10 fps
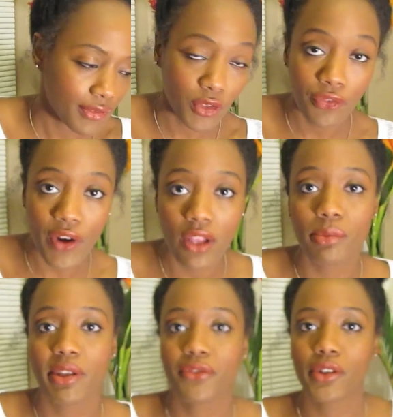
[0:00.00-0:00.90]
If you follow
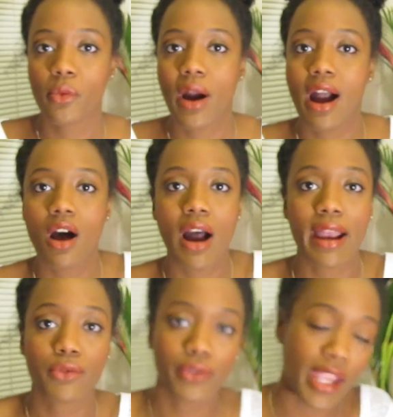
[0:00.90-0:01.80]
me for a while,
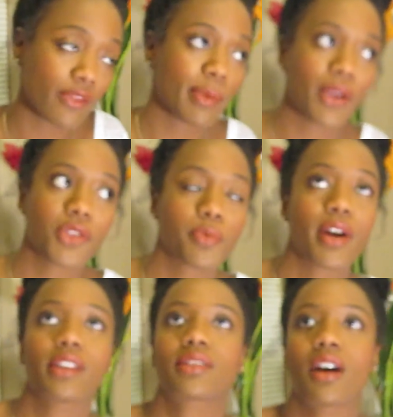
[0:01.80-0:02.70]
I rave about this
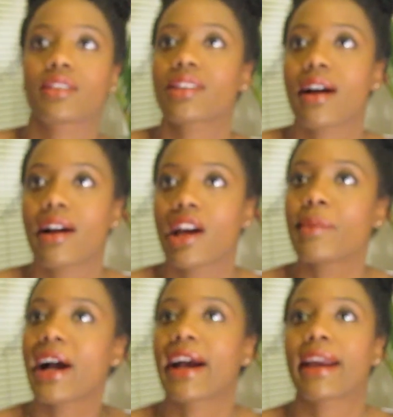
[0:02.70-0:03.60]
product all the time.
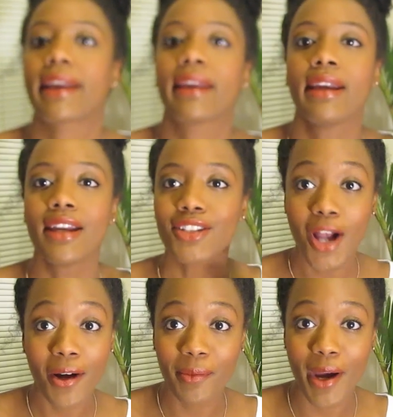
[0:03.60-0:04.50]
I
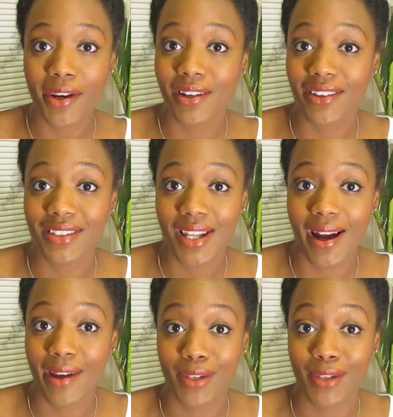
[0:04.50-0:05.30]
talk about it all the time.